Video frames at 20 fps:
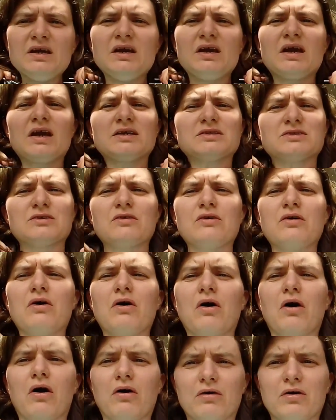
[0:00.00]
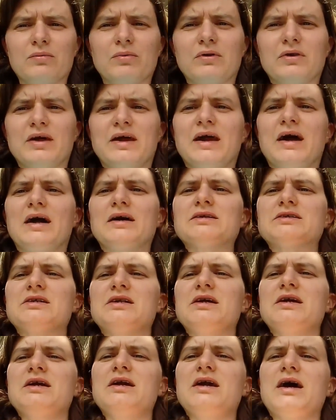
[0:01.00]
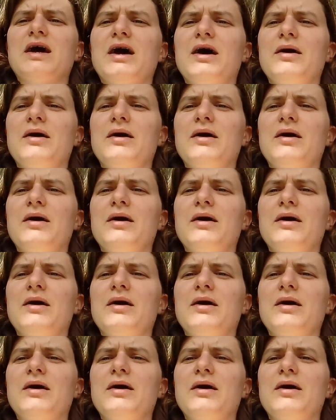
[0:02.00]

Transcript: It's horrible. It actually,